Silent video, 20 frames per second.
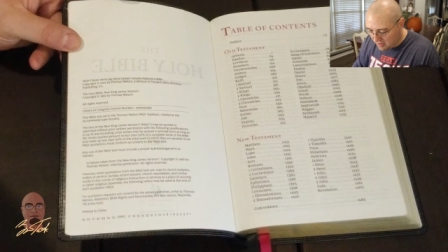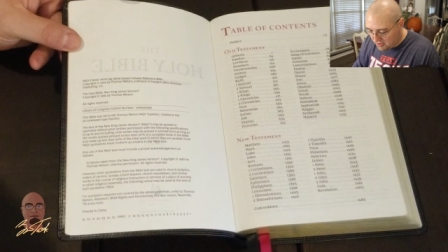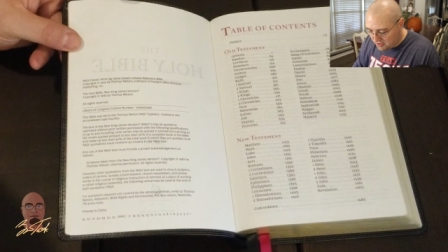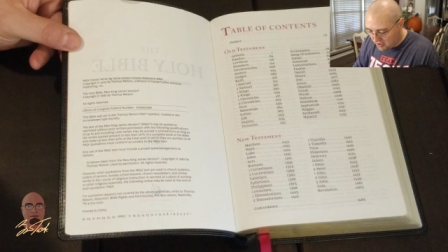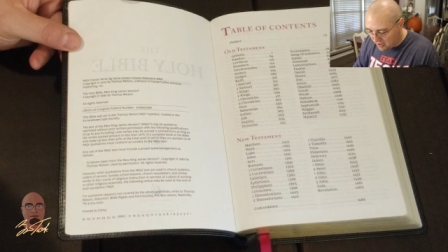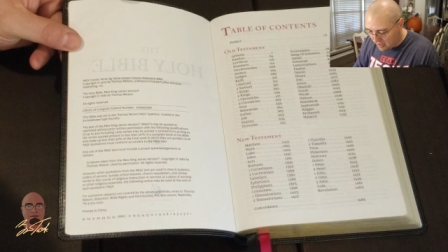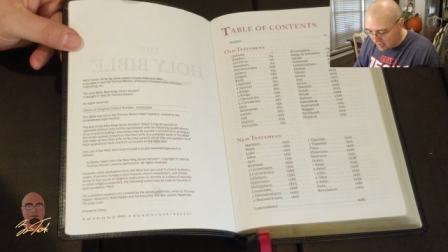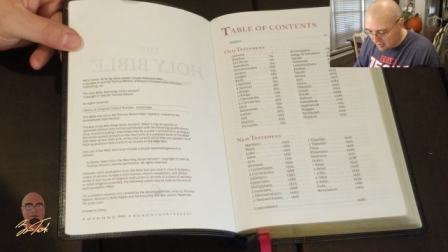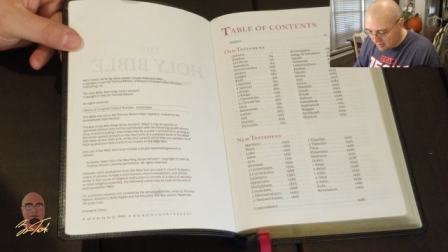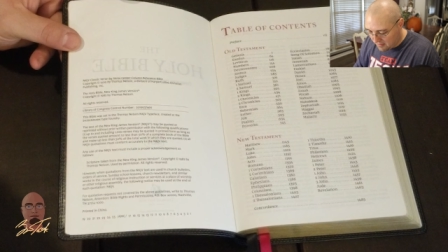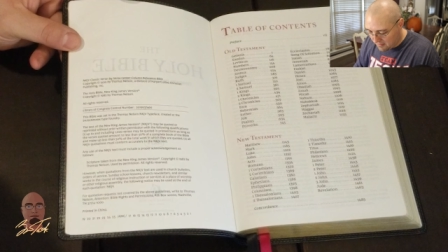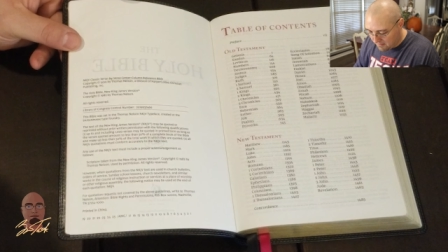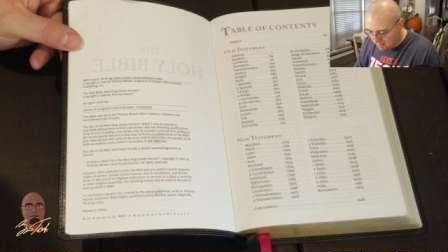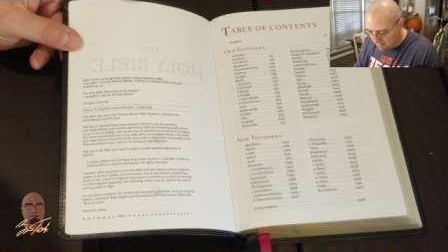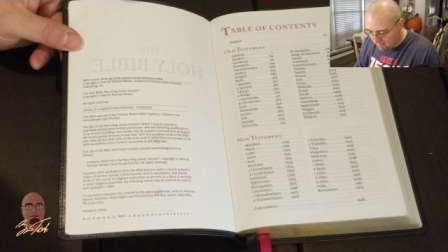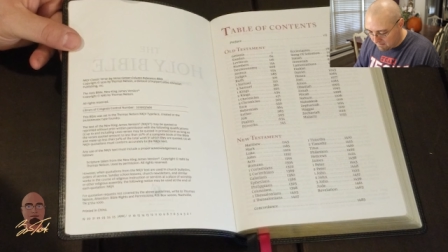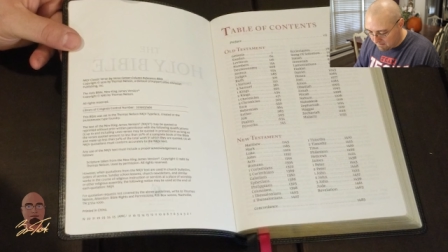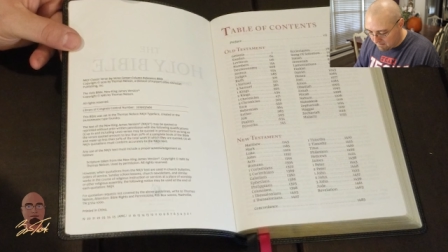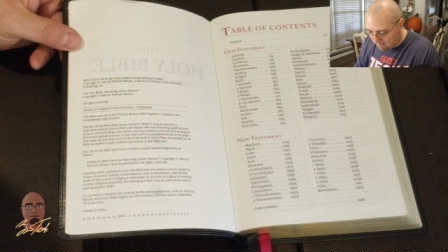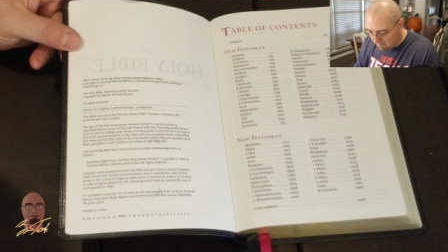in China,
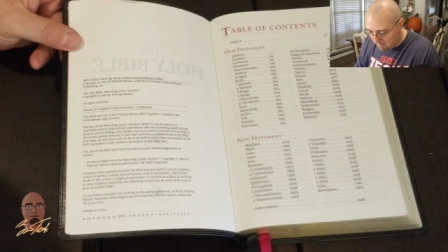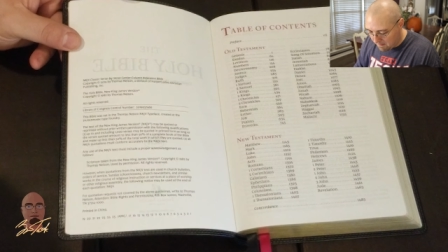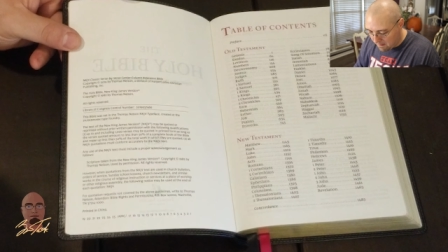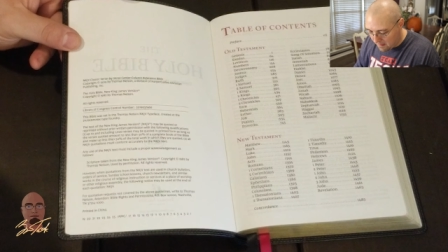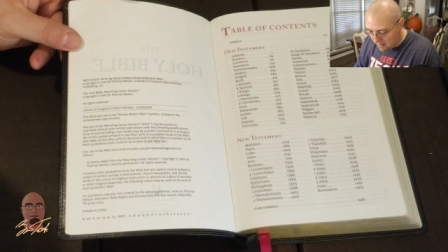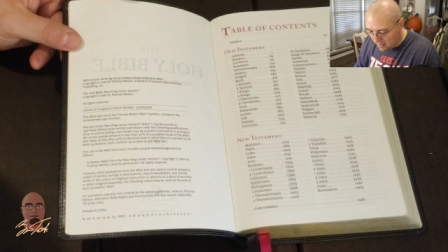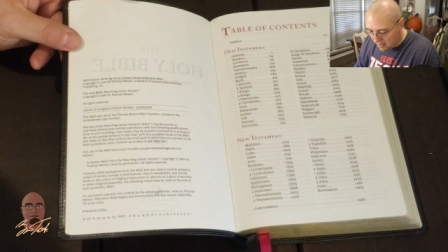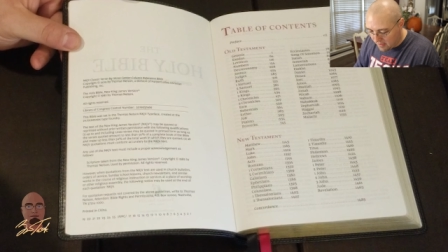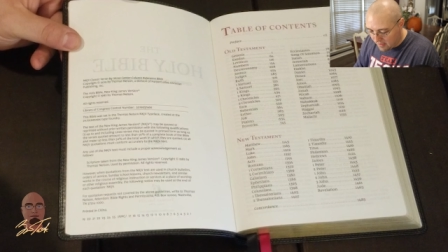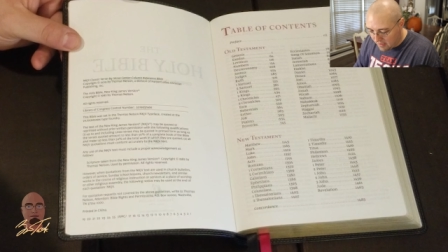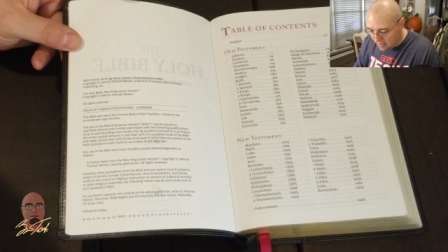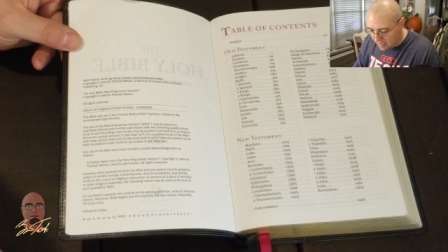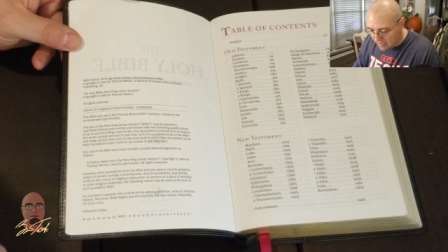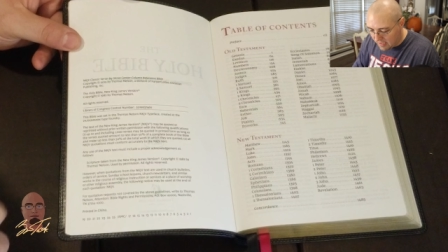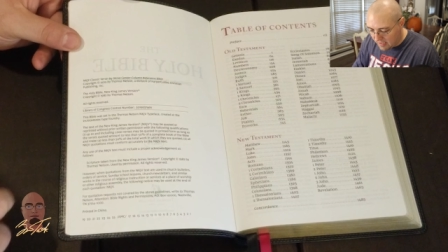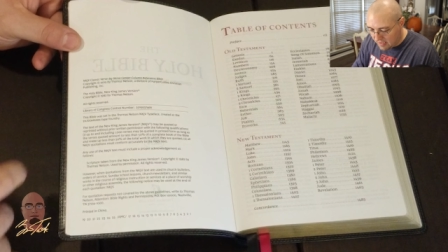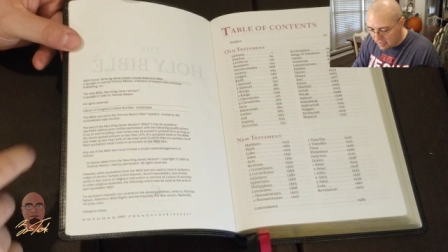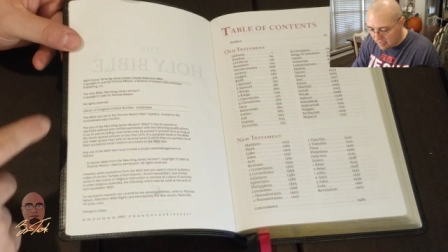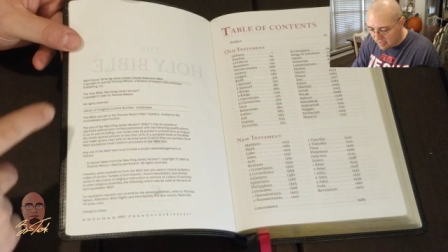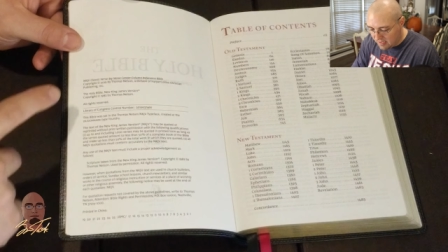
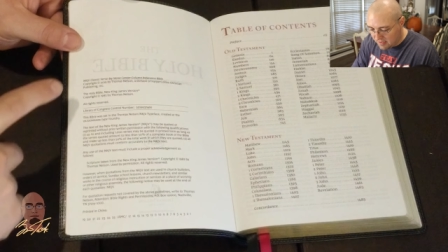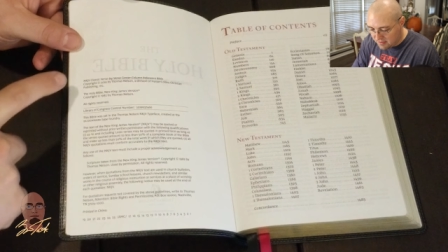and it